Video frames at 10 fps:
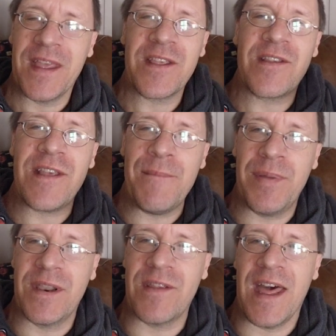
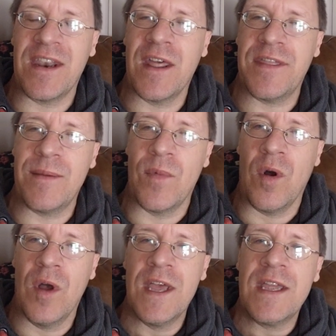Simple as that, nothing
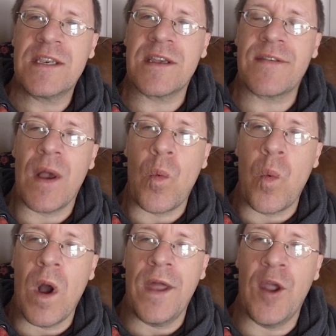more, just that
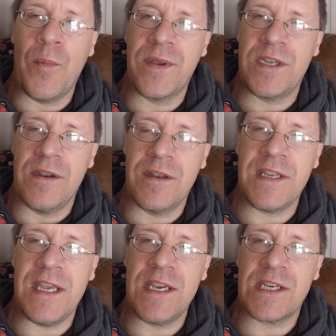one
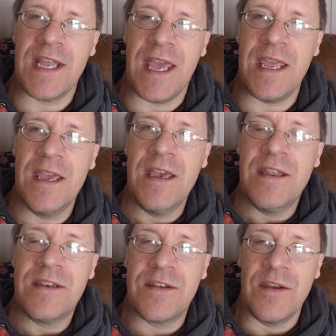opportunity each day
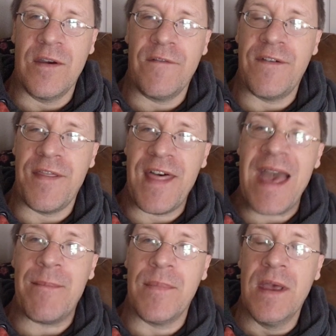for
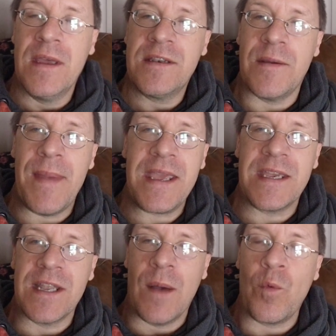them to
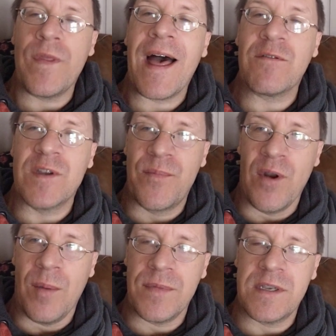make it up without a
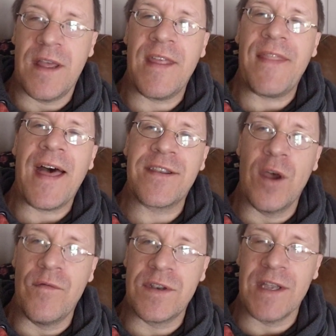prompt. And then that
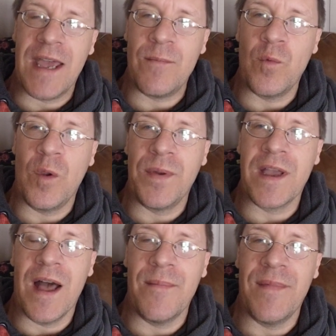over time will
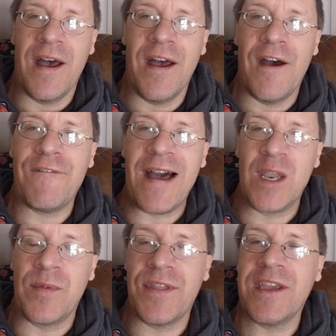become a
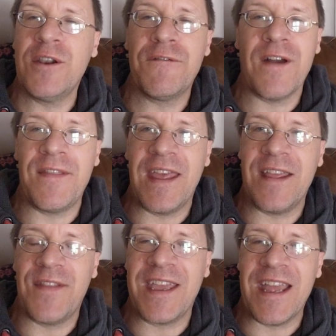valuable thing. And you'll find
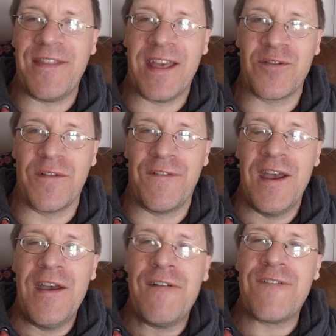they get their sort of
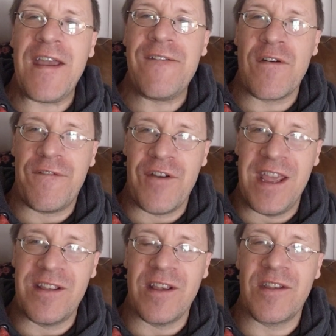favourite
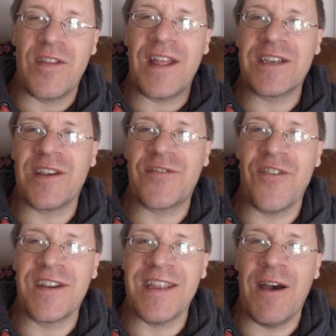phrases that they'll just
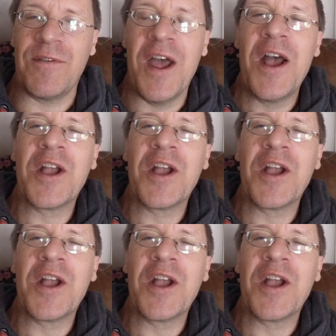trot out.